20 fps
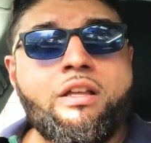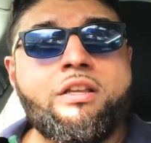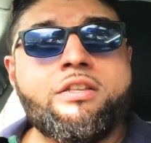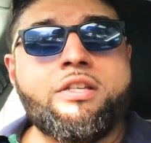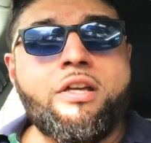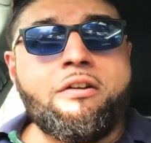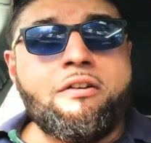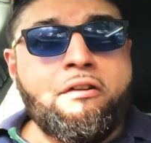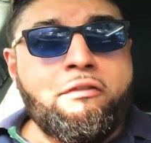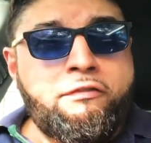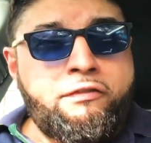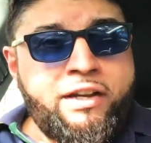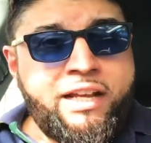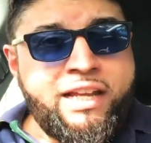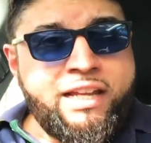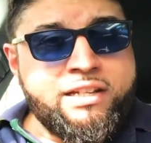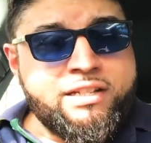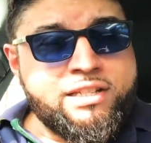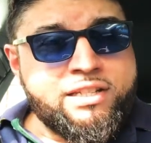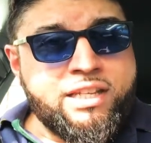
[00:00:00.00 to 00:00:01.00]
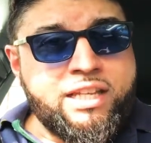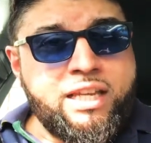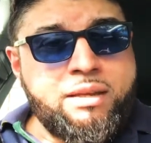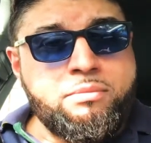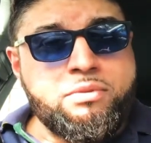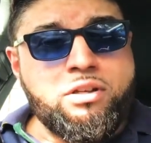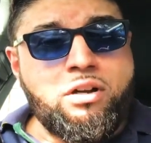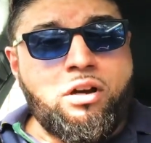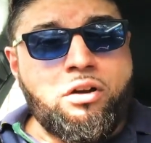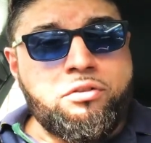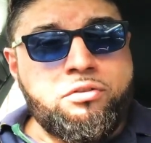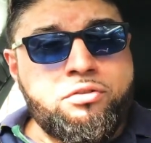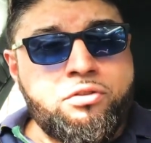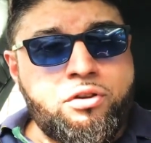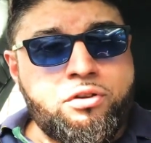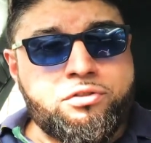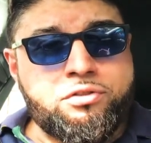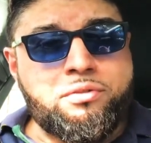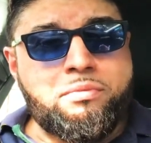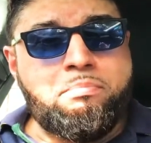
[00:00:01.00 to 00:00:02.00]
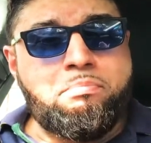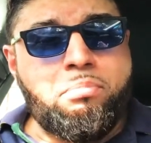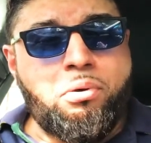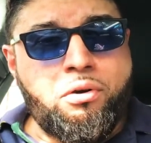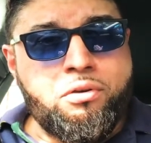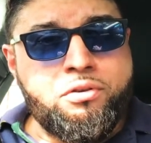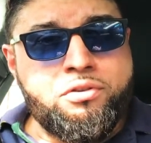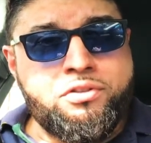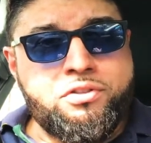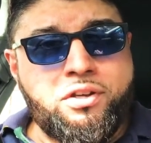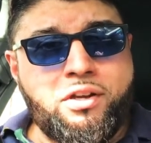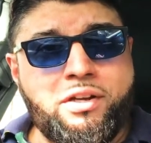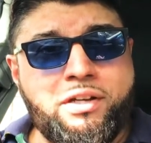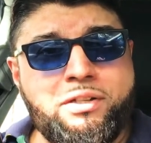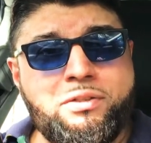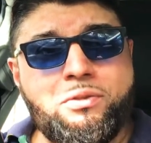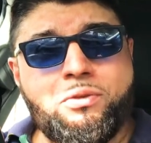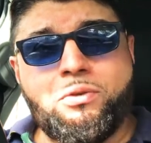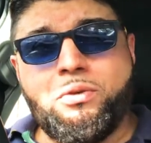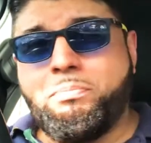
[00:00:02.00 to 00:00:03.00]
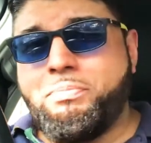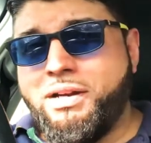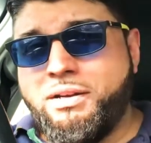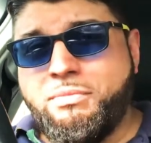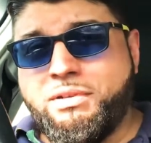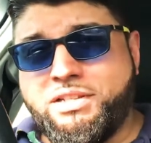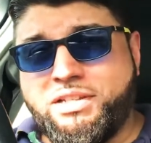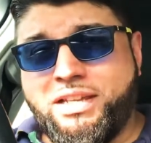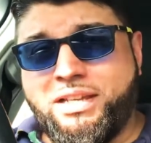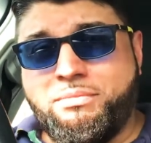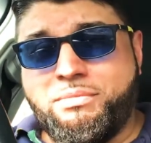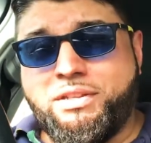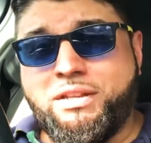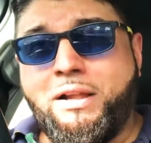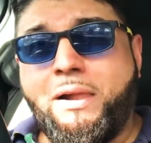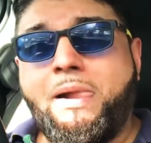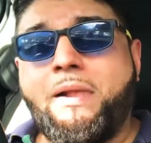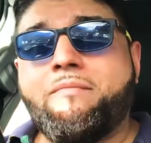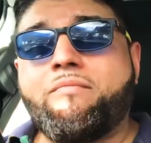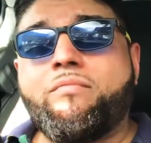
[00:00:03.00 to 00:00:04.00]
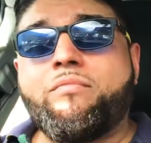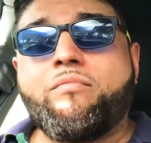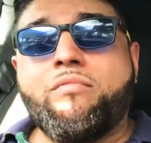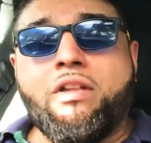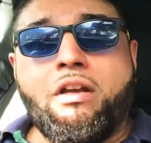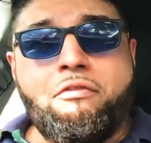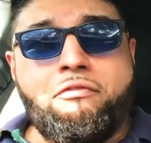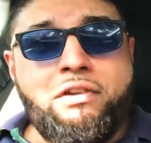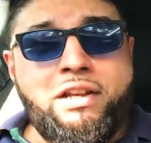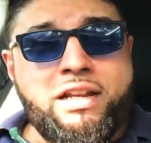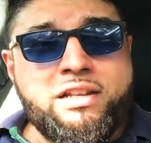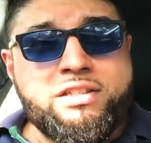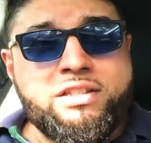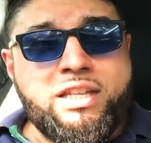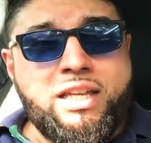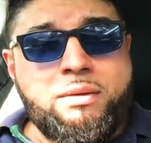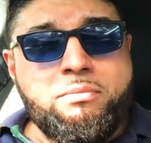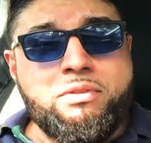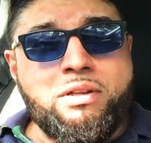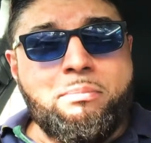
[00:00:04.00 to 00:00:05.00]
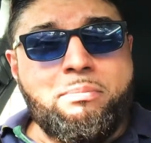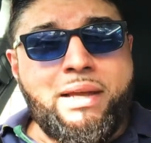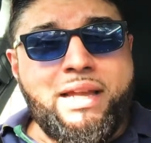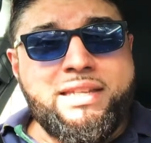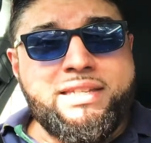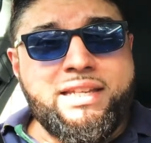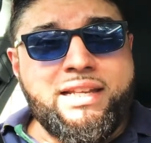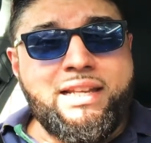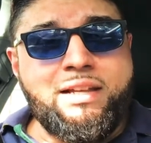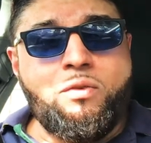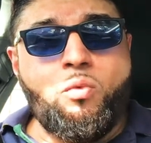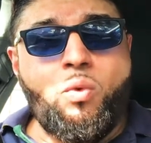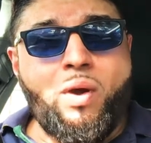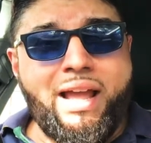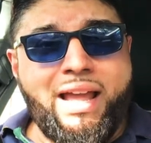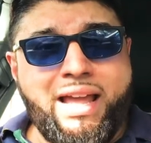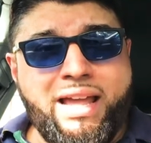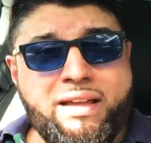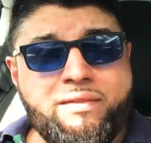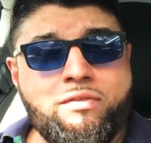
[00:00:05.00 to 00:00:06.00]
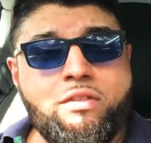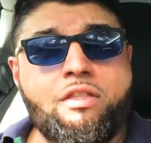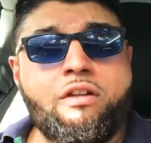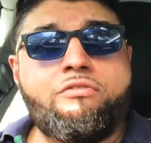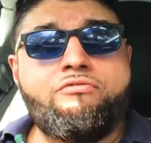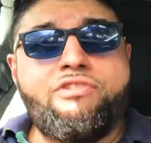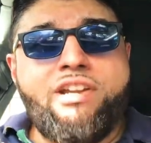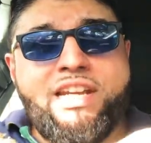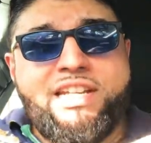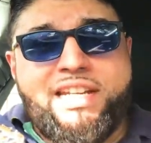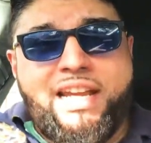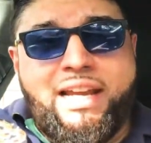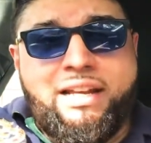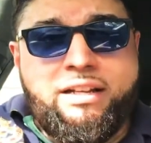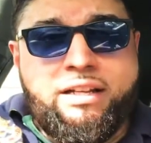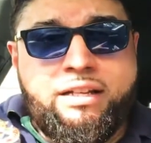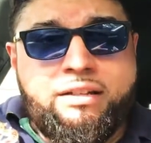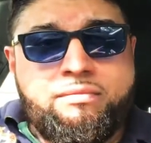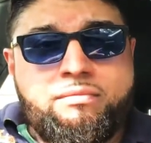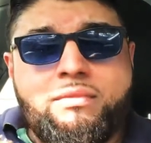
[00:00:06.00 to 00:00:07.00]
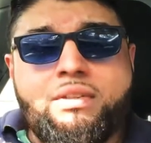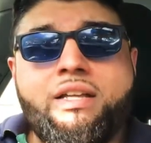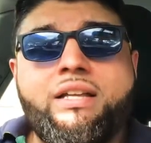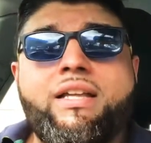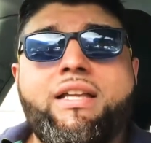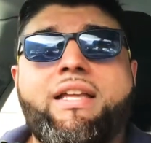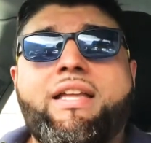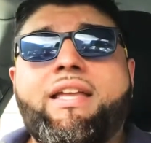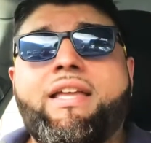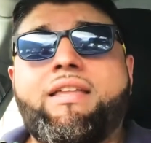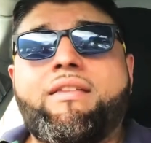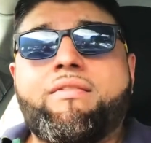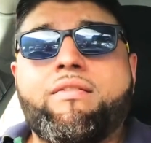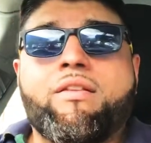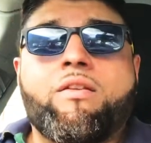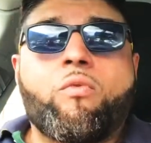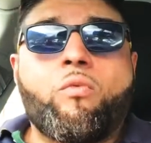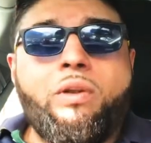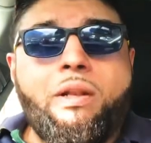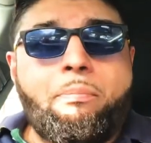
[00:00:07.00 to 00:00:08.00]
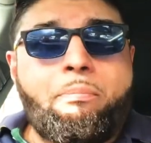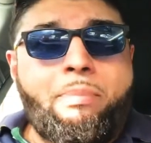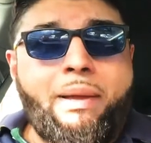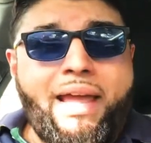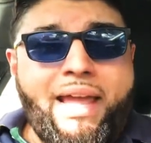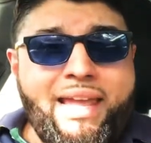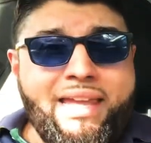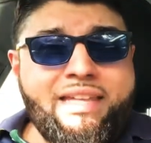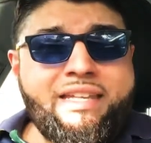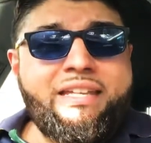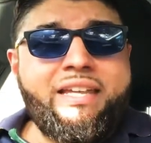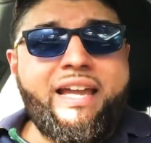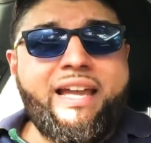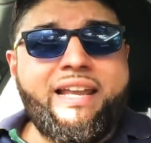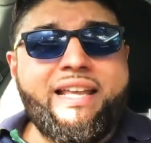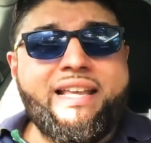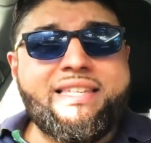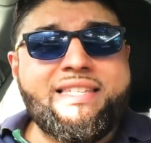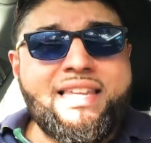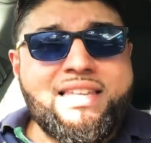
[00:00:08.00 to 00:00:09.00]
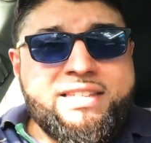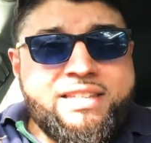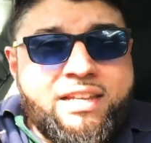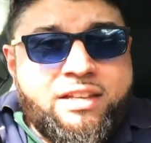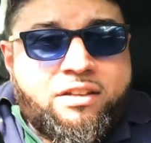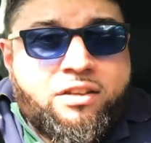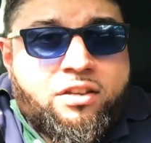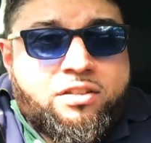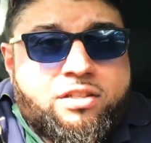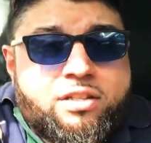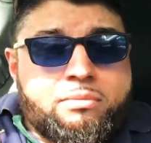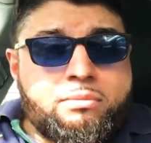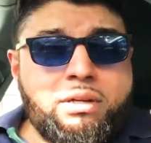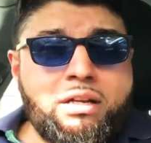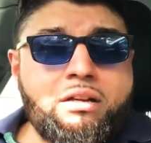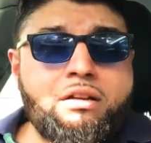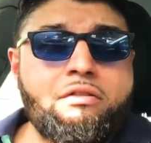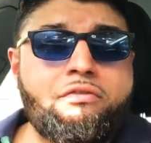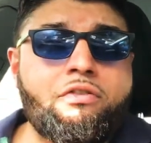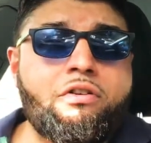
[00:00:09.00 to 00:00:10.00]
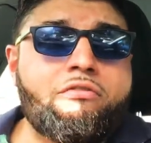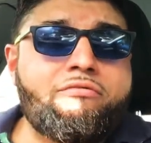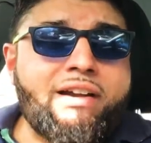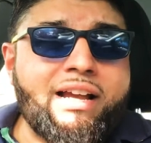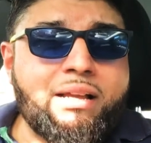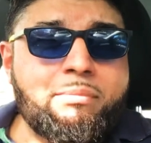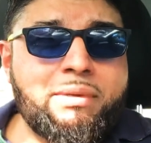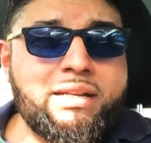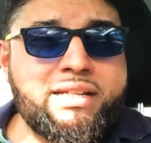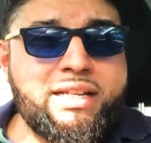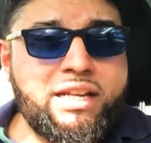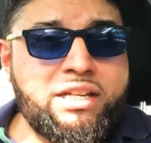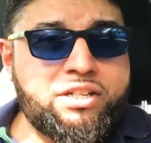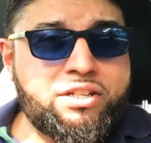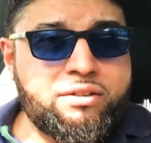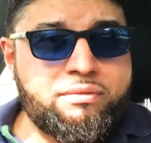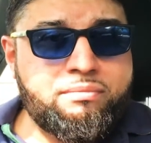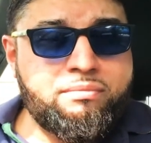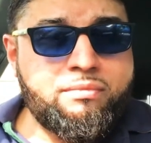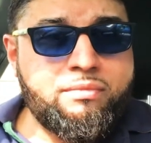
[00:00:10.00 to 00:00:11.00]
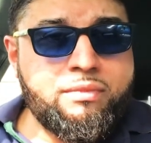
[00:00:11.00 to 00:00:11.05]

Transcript: So affiliate schemes are not Ponzi or pyramid schemes. Affiliate schemes are basically where the retailer will pay an existing customer for a recommendation.